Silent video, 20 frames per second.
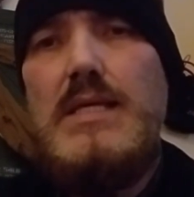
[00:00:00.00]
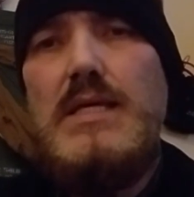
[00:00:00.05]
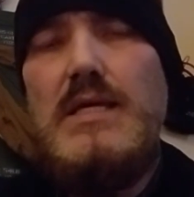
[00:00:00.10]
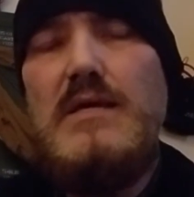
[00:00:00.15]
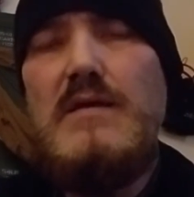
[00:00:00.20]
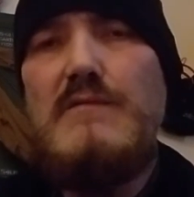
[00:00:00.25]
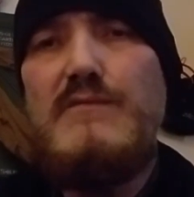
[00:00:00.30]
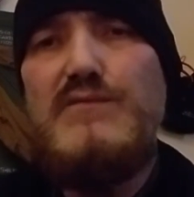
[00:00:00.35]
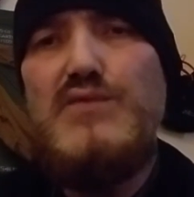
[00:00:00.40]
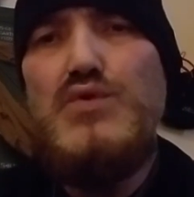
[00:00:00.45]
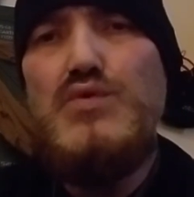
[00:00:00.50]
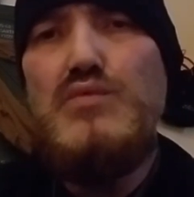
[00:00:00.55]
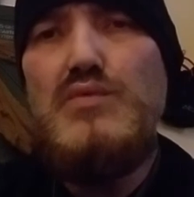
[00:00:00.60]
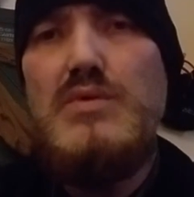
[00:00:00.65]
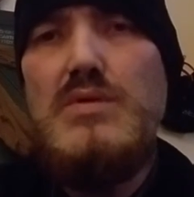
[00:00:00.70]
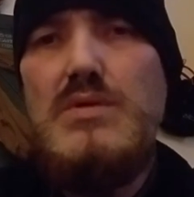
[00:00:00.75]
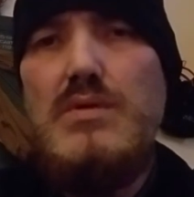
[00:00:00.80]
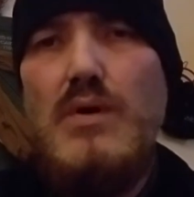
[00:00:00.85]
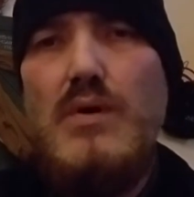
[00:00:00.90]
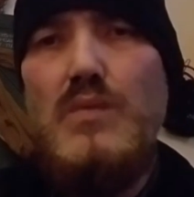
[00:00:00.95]
if you
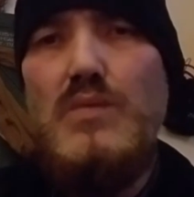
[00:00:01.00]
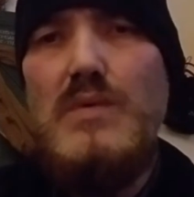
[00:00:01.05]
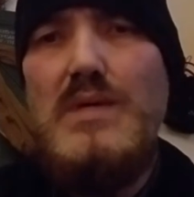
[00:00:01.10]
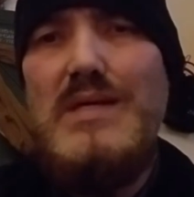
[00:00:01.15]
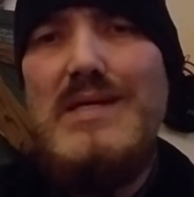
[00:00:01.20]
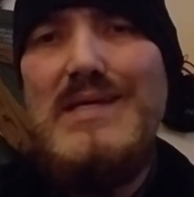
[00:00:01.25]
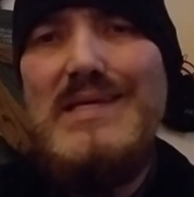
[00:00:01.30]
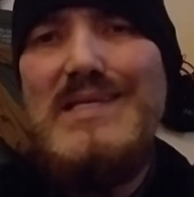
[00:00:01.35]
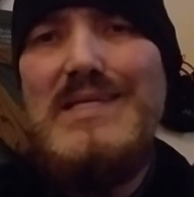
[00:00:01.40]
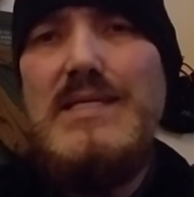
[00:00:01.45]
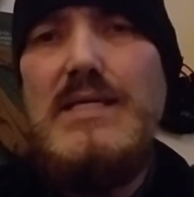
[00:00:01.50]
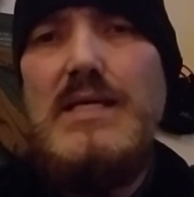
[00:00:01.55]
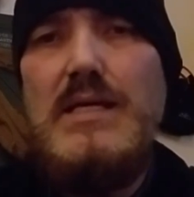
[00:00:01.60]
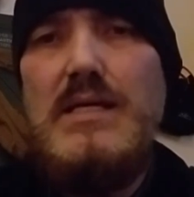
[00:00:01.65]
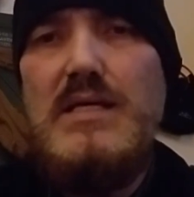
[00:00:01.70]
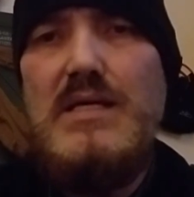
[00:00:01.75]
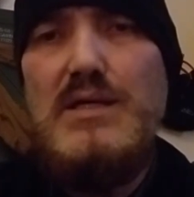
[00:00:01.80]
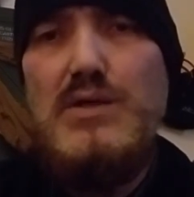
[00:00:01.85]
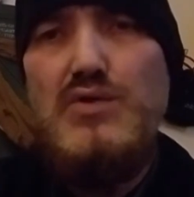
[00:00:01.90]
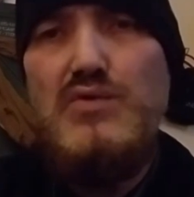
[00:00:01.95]
don't get
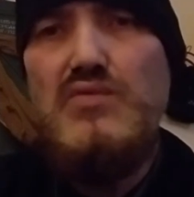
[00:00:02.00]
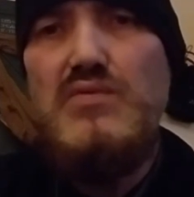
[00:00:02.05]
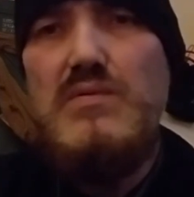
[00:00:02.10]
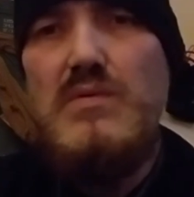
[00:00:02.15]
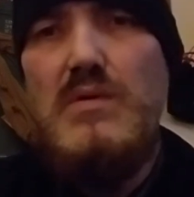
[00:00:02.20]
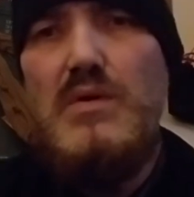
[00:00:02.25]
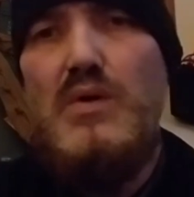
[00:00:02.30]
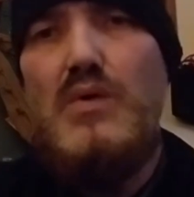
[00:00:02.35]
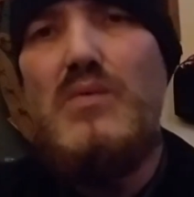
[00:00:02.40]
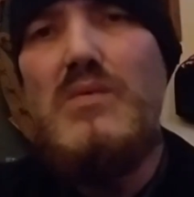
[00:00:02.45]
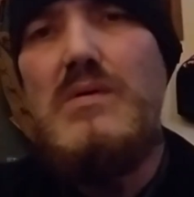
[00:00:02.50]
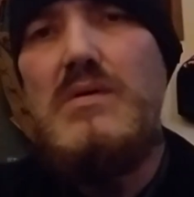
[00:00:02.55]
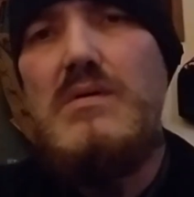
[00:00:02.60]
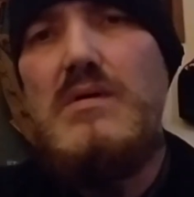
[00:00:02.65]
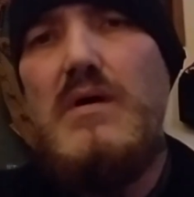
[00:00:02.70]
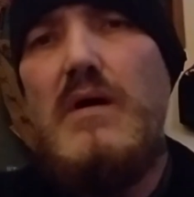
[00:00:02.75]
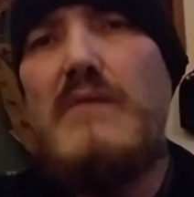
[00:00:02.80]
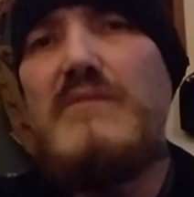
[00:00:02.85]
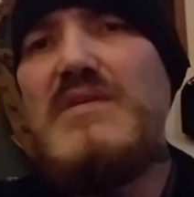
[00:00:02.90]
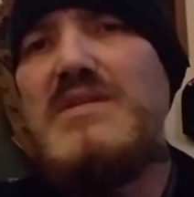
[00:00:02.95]
control
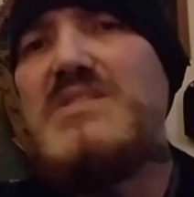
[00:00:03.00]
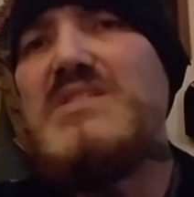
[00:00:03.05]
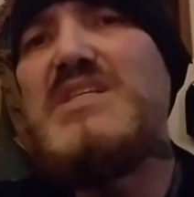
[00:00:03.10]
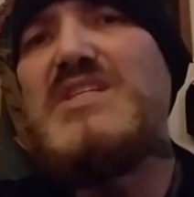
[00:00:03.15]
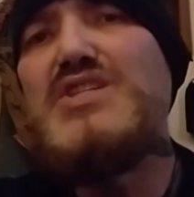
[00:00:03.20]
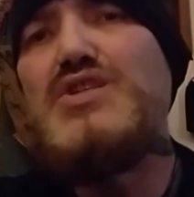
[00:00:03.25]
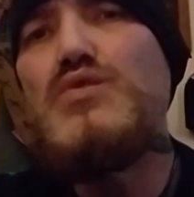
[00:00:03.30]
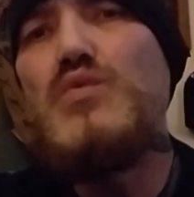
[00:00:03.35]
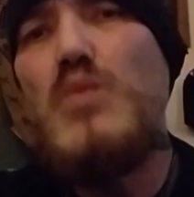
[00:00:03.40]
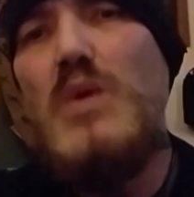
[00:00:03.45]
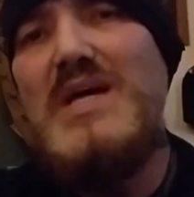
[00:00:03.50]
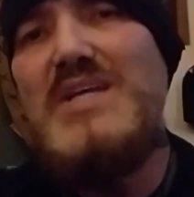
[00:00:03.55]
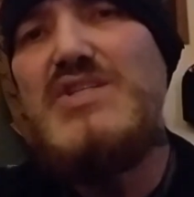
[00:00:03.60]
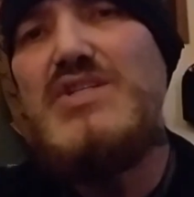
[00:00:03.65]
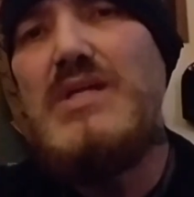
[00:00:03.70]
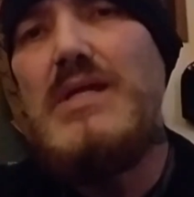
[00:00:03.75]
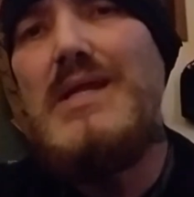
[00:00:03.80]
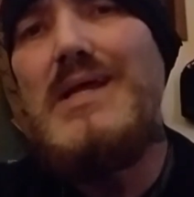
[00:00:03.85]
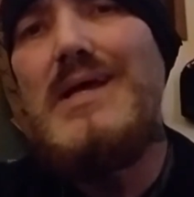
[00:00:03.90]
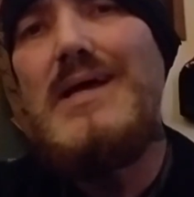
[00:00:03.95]
of the
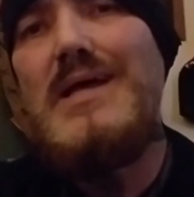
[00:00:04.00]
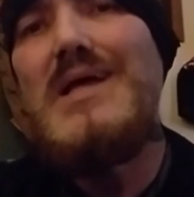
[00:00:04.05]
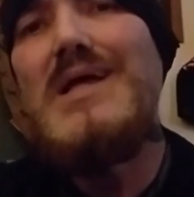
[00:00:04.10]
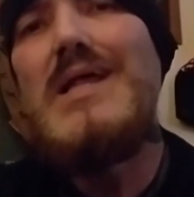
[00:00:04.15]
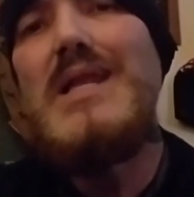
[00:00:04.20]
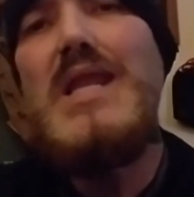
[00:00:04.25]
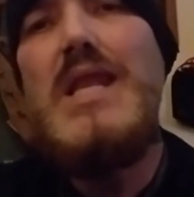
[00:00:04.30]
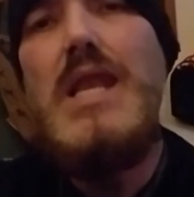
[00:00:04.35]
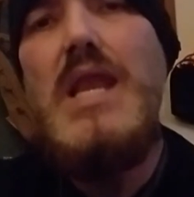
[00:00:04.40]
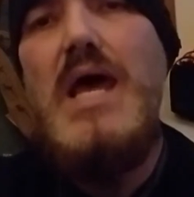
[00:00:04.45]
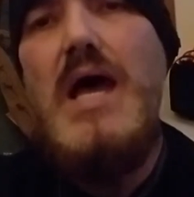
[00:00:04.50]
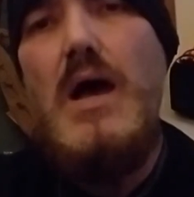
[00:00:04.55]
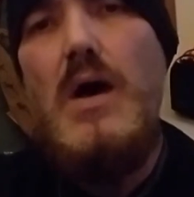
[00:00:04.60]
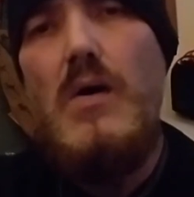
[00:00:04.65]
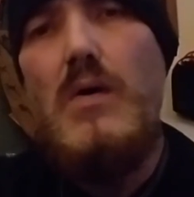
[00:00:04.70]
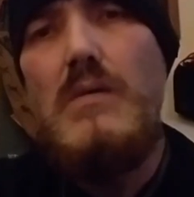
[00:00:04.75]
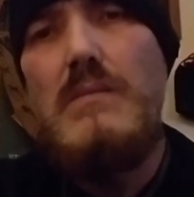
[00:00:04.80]
situation now.